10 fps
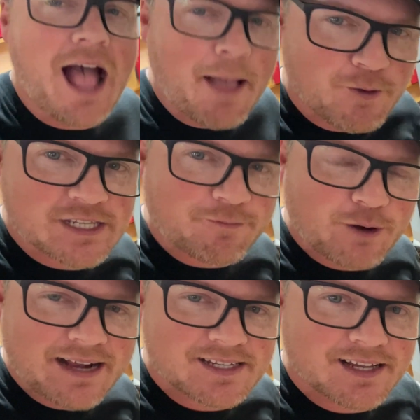I moved stuff
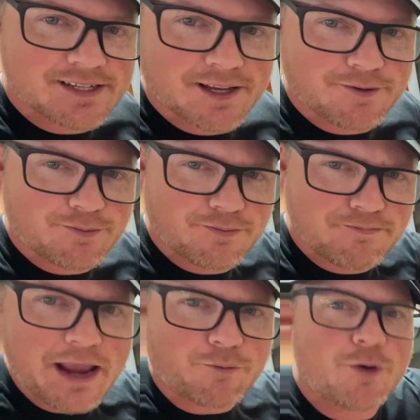around to, to
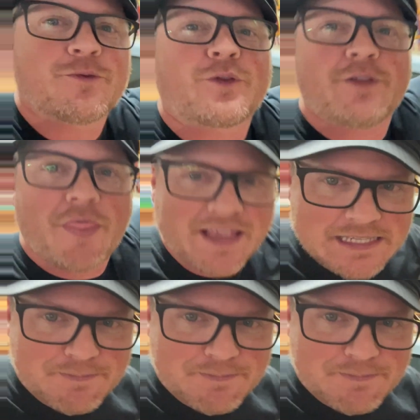make room for this.